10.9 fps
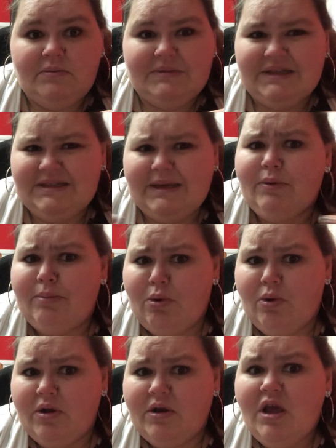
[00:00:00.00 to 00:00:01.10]
since they were
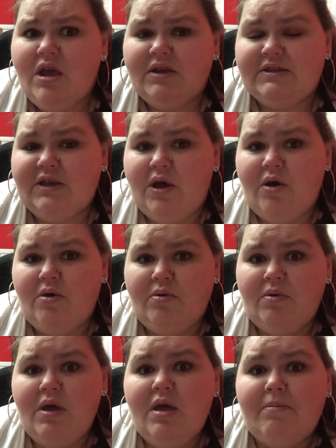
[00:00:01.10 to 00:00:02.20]
born.
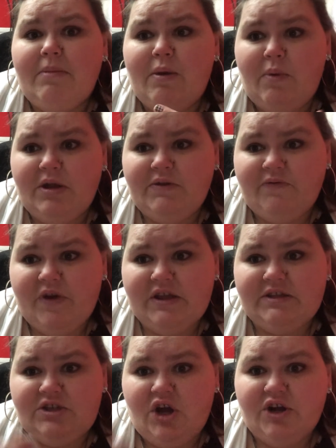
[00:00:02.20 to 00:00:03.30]
So my one
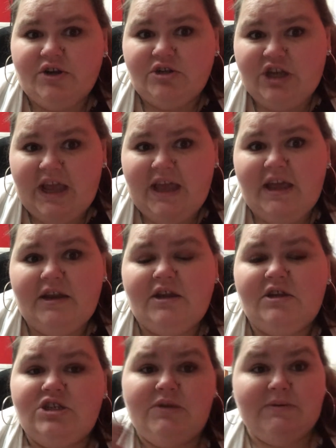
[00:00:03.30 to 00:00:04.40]
friend's daughter, Jade,
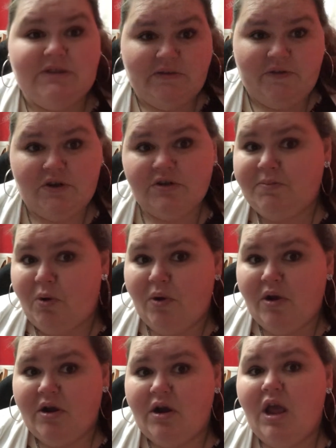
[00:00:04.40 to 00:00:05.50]
she was the
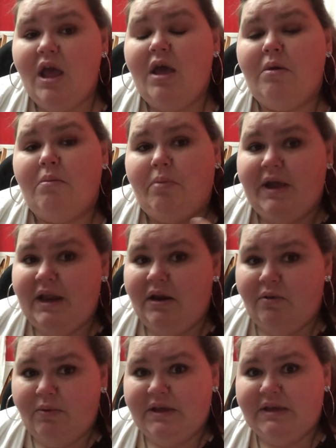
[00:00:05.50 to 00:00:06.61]
firstborn.
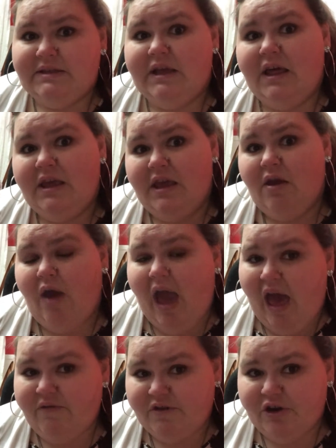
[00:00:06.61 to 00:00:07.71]
Brayden was a year
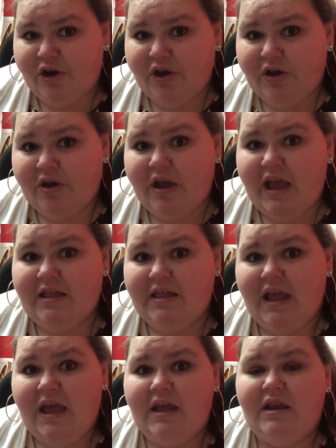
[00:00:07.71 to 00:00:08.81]
after her, and
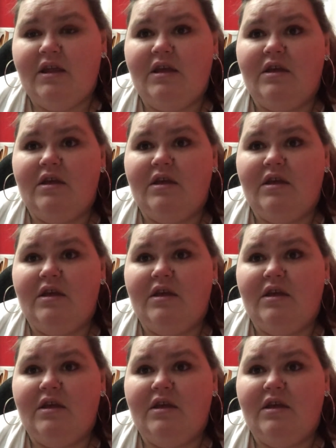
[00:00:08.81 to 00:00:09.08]
then